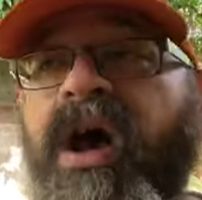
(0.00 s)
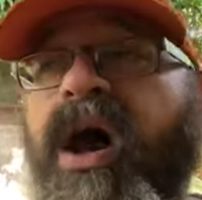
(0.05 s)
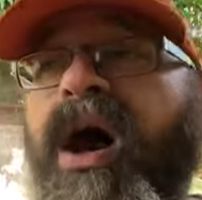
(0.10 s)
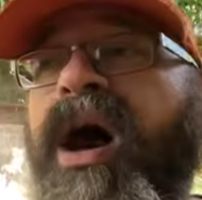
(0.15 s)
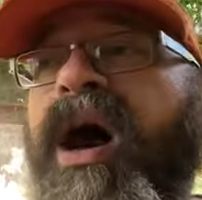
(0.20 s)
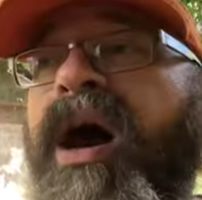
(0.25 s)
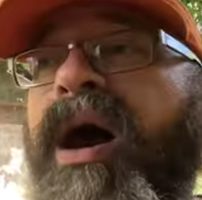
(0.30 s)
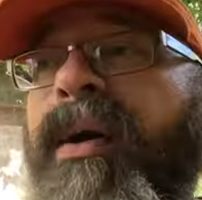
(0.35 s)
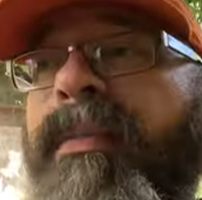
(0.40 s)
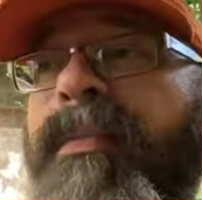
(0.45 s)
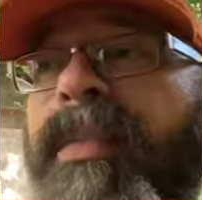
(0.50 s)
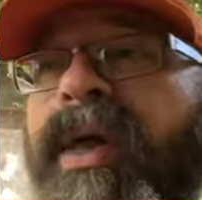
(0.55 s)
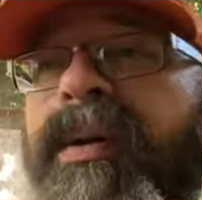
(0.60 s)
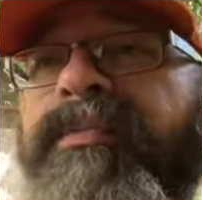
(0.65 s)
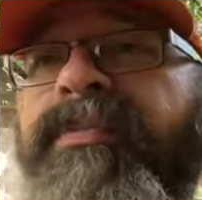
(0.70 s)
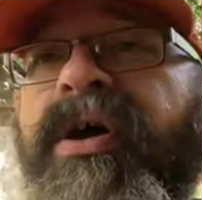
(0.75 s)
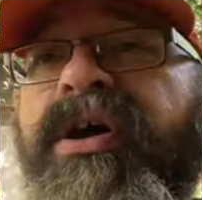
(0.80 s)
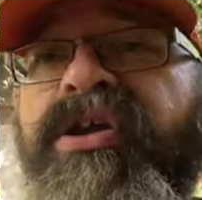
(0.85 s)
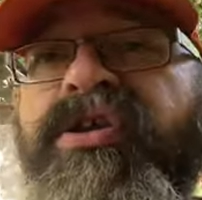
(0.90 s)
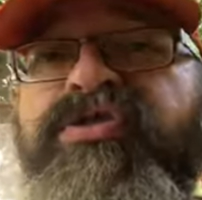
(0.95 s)

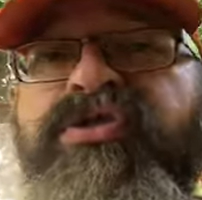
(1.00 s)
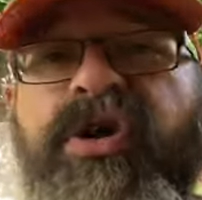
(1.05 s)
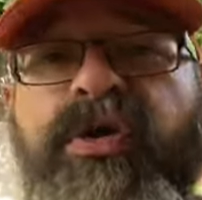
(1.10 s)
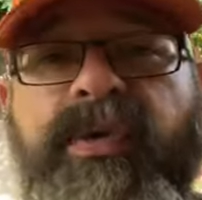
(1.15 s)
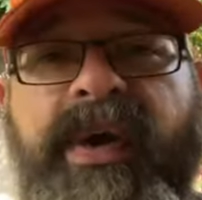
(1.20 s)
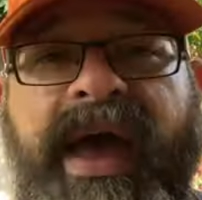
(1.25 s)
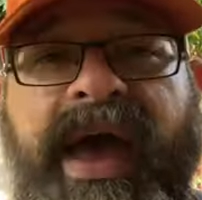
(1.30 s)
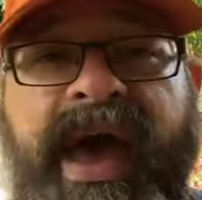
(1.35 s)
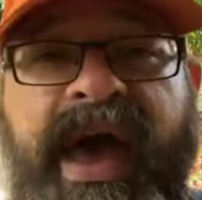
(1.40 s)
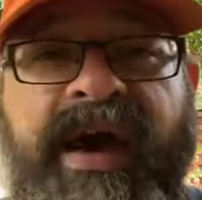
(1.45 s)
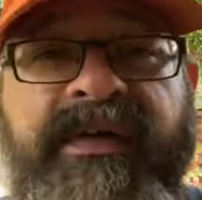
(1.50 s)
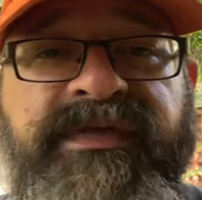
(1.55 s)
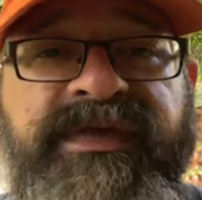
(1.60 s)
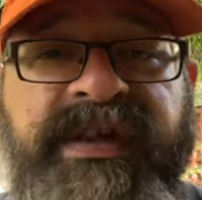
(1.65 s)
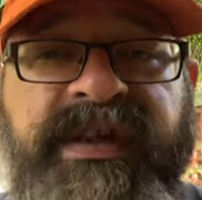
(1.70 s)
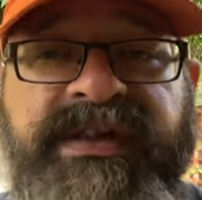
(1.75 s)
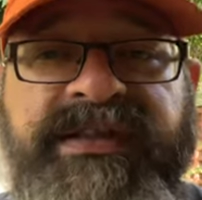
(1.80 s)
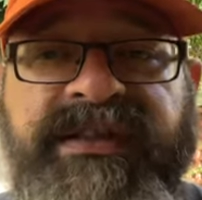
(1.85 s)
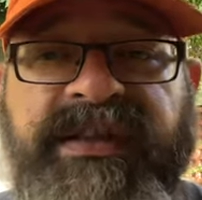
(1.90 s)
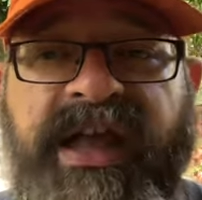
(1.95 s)
But you don't have
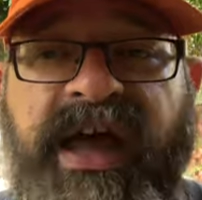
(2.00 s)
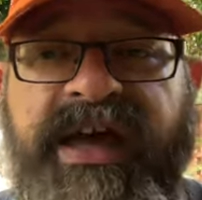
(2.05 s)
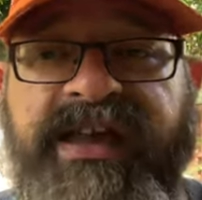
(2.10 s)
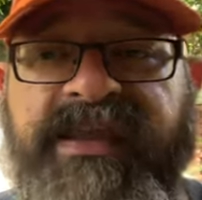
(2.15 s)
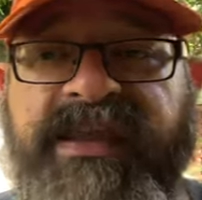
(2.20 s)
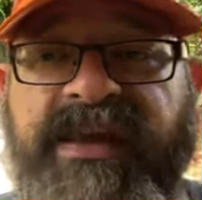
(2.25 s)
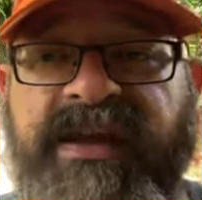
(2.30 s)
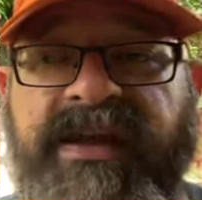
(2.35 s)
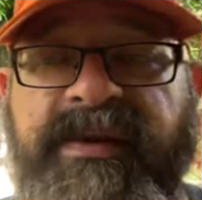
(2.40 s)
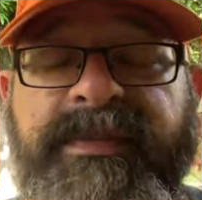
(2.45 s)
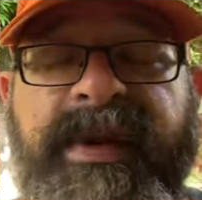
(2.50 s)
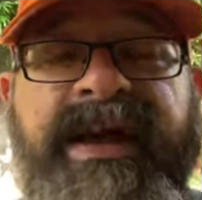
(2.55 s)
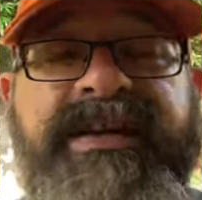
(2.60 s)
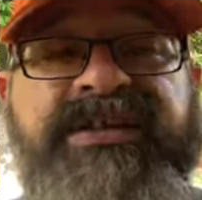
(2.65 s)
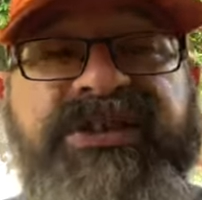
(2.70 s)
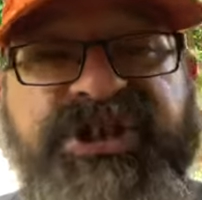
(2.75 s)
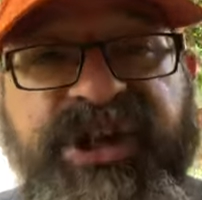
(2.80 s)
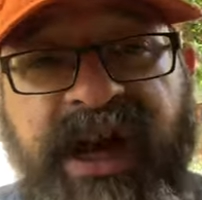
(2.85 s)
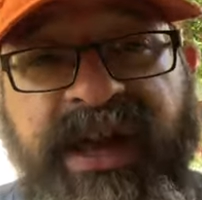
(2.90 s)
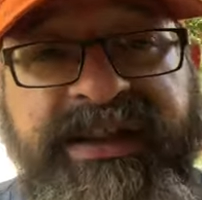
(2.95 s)
things like the
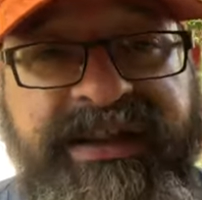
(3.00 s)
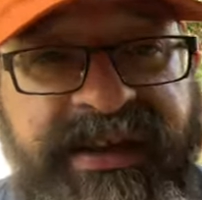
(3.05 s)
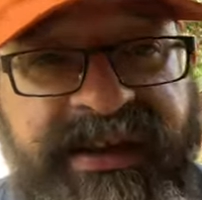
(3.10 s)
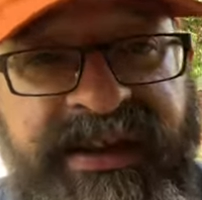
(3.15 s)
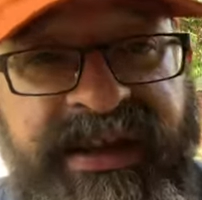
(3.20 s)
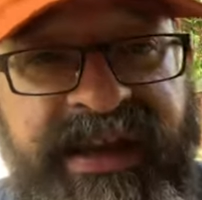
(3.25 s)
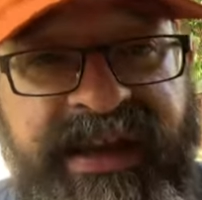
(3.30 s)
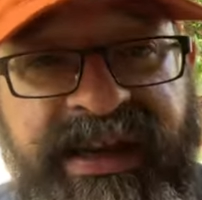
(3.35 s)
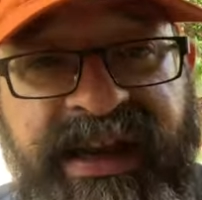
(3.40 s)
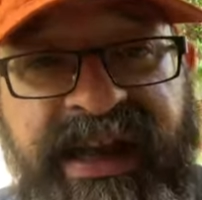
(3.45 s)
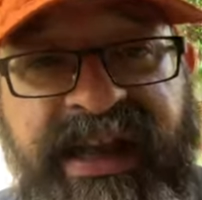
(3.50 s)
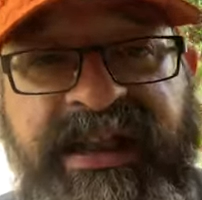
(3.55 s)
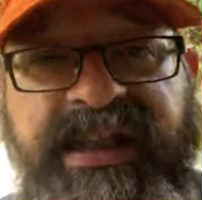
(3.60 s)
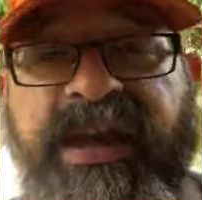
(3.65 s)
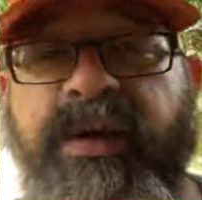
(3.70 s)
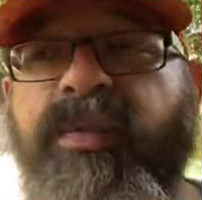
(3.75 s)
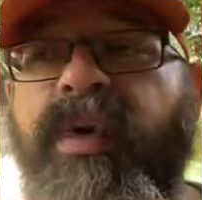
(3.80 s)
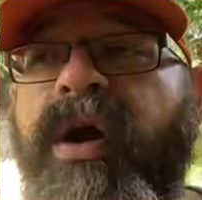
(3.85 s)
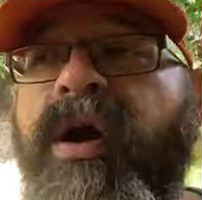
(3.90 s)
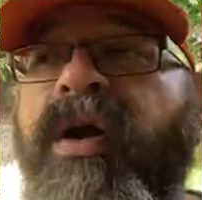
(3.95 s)
passeggiata in Italy
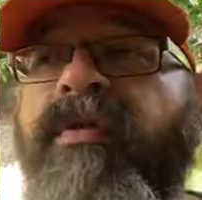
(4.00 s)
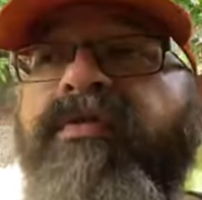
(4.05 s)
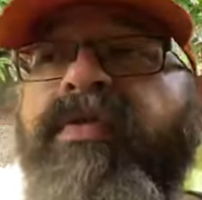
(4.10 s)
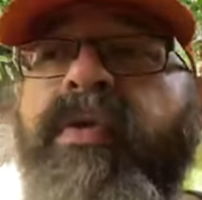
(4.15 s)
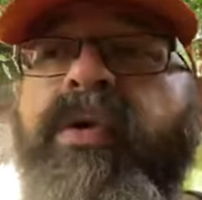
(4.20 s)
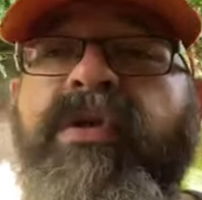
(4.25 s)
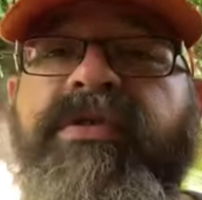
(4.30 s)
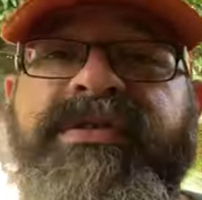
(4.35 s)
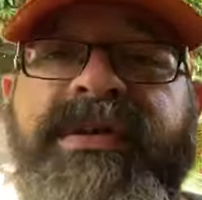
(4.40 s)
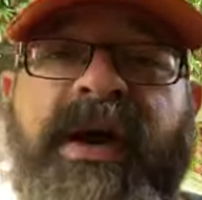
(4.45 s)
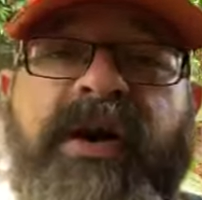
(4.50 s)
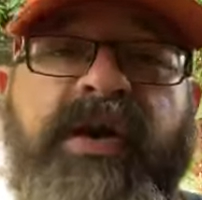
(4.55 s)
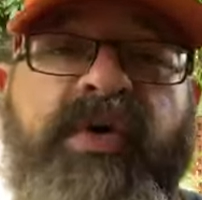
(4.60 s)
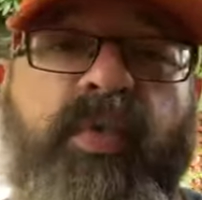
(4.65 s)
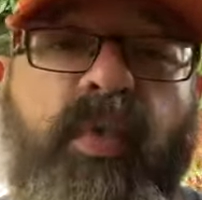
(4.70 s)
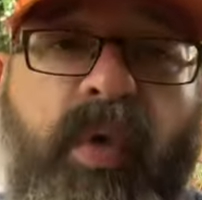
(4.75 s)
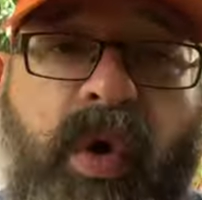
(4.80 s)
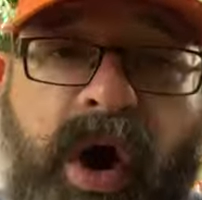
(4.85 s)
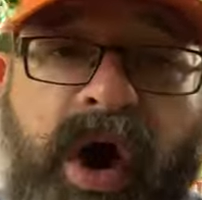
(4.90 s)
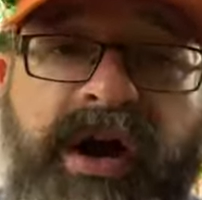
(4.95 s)
where everyone goes out
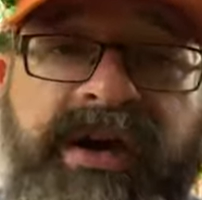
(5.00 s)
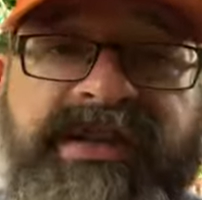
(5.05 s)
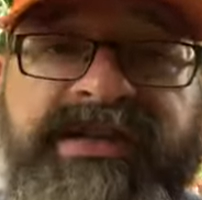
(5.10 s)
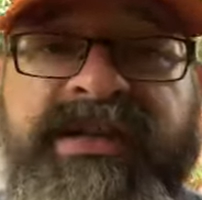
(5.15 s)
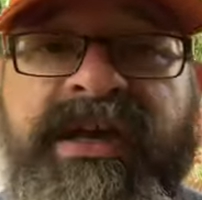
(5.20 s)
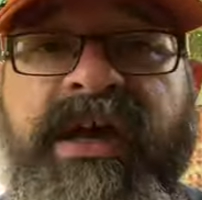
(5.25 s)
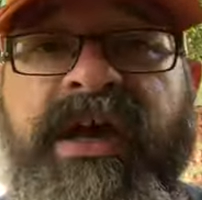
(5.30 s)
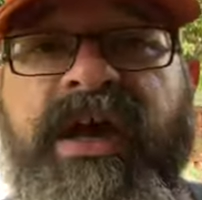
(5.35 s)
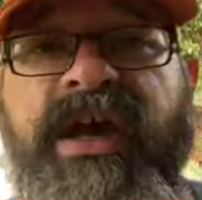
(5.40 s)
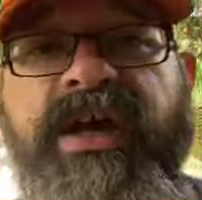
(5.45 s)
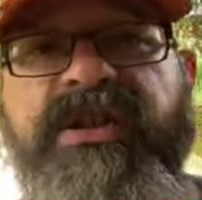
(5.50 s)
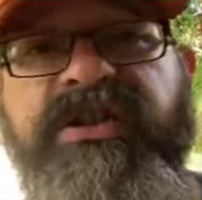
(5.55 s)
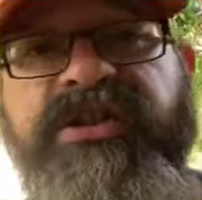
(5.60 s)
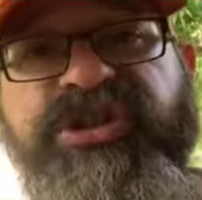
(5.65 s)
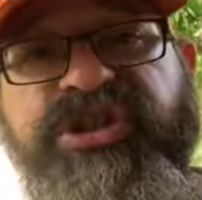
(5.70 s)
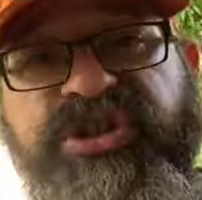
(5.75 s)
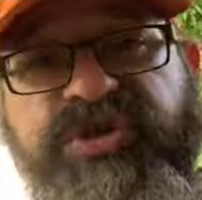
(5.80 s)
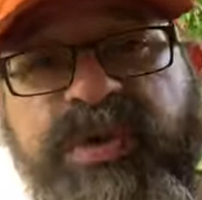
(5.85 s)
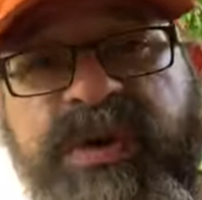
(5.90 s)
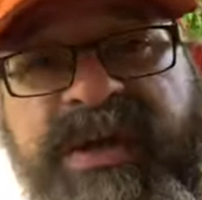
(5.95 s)
and walks the
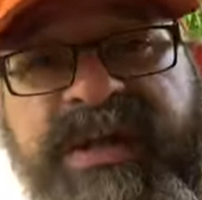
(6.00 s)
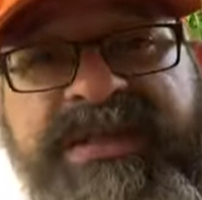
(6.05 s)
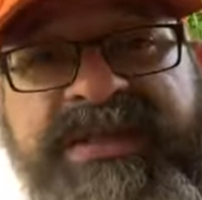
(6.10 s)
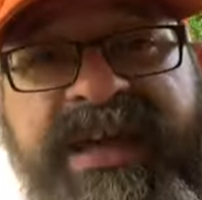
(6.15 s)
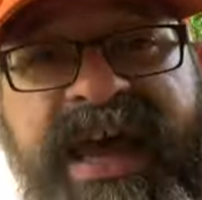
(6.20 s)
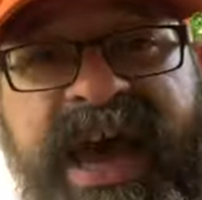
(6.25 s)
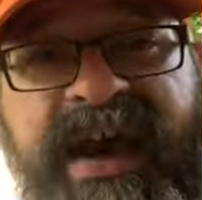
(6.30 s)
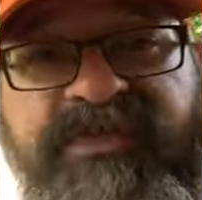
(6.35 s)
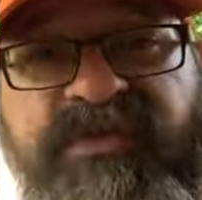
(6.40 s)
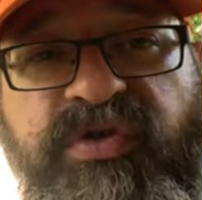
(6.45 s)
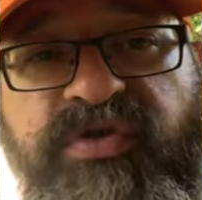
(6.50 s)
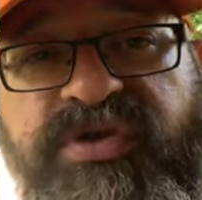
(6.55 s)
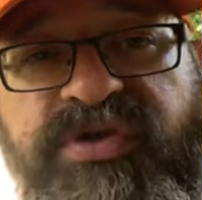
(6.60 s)
streets after